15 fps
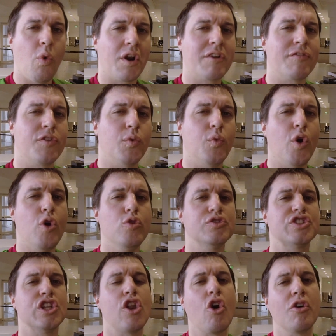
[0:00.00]
One of the
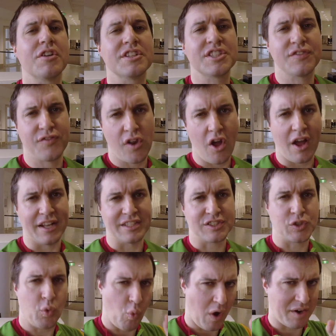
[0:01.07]
world's longest
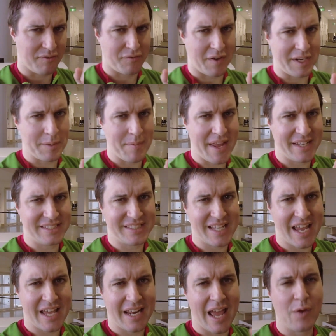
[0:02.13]
flights, one Funny Man
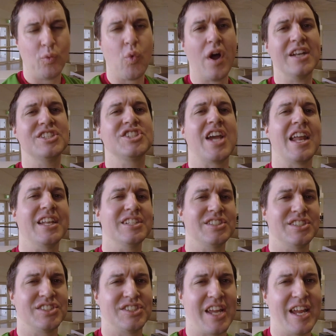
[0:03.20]
Dan, and one
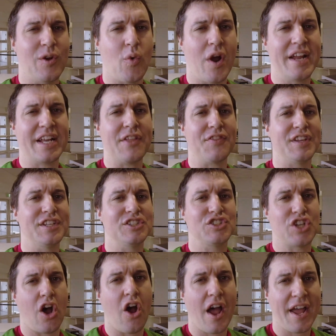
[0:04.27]
challenge to stay awake the
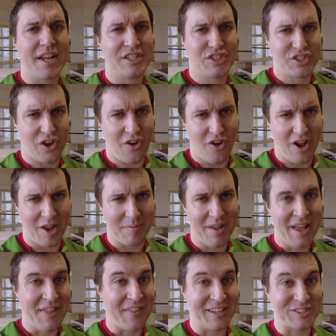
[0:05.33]
entire time.
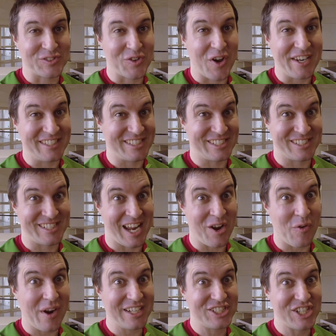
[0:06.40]
That's right, it's the Stay
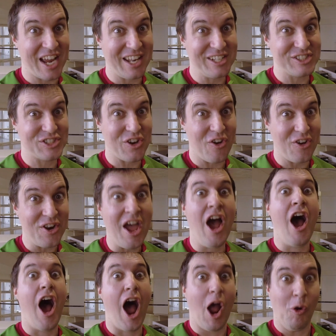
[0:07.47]
Awake Challenge on
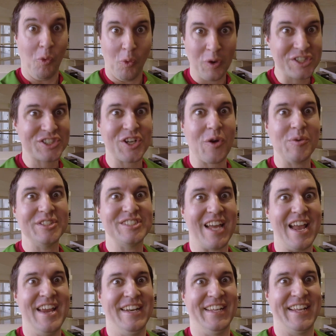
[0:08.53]
I Wish I Was
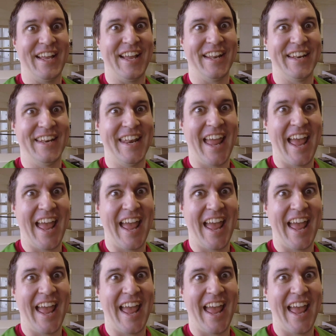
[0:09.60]
eight Again.